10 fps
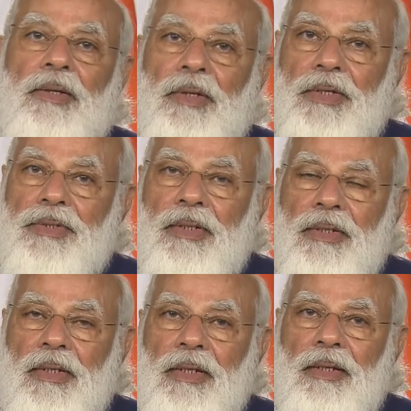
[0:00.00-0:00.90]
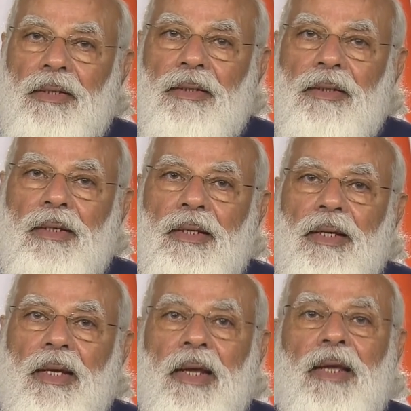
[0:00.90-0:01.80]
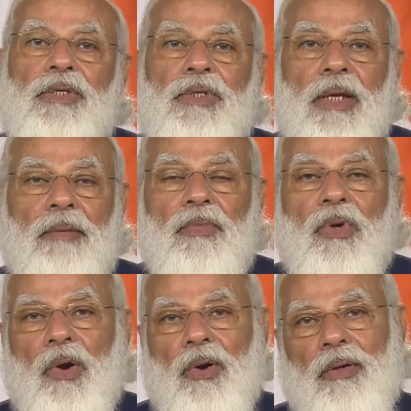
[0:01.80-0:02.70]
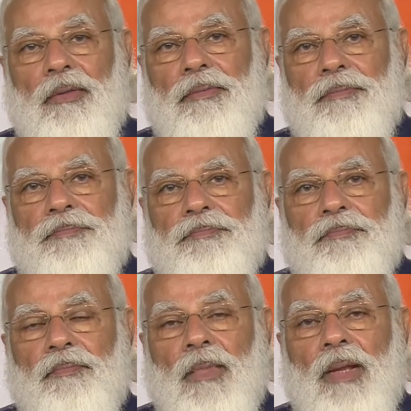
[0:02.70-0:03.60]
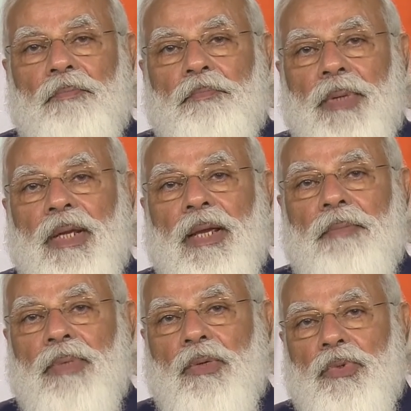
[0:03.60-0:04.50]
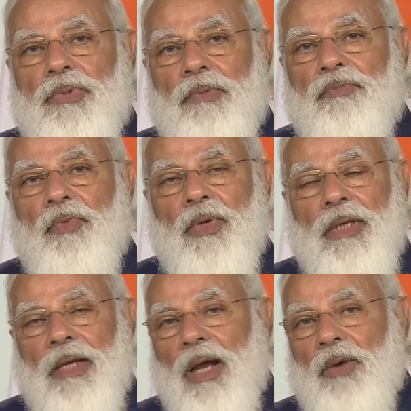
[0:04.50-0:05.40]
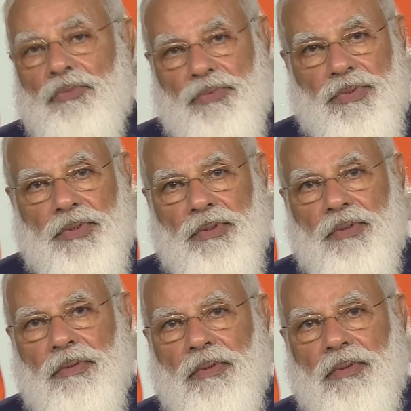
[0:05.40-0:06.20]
Recently, a scheme called PM Kusum was announced.